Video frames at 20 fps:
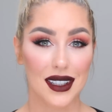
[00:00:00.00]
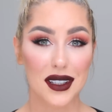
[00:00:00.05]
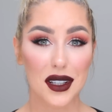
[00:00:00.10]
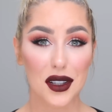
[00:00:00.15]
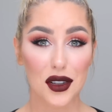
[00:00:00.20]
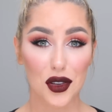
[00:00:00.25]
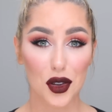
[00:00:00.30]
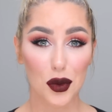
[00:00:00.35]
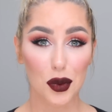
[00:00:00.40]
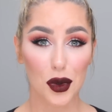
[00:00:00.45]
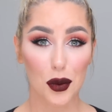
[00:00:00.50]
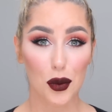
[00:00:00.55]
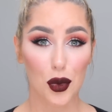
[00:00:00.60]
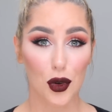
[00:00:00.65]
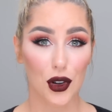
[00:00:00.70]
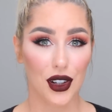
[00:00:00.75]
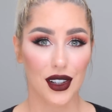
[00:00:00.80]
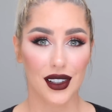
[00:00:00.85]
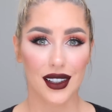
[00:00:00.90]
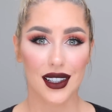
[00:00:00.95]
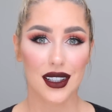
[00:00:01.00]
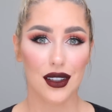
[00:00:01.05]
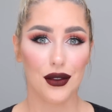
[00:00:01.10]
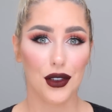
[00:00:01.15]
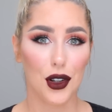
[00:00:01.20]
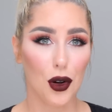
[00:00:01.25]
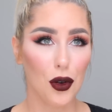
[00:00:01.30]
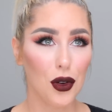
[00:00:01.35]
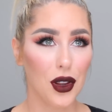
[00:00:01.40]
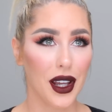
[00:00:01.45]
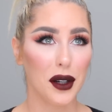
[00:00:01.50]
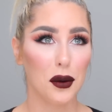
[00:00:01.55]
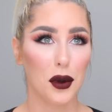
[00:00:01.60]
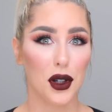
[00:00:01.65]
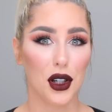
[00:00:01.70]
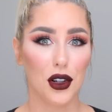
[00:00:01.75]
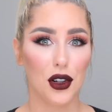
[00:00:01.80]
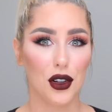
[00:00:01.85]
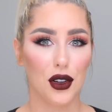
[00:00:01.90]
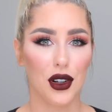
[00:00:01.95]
This is super important because if you don't like what you're